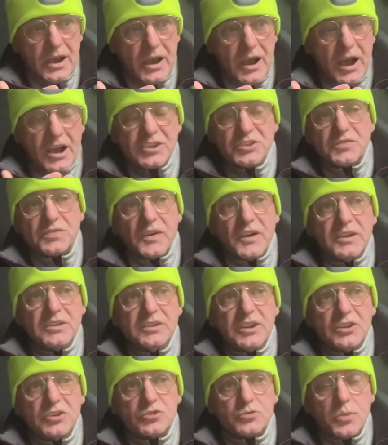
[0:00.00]
his
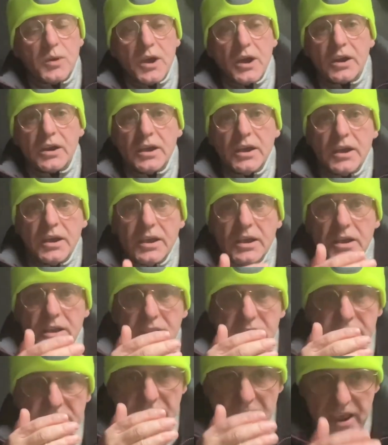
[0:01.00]
findings were,
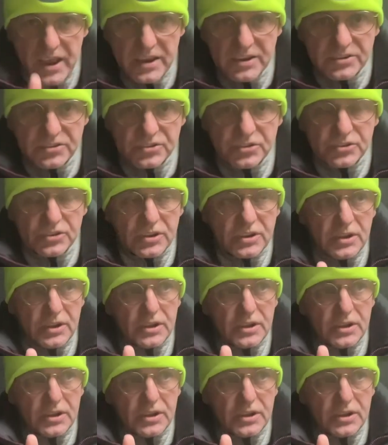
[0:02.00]
yes,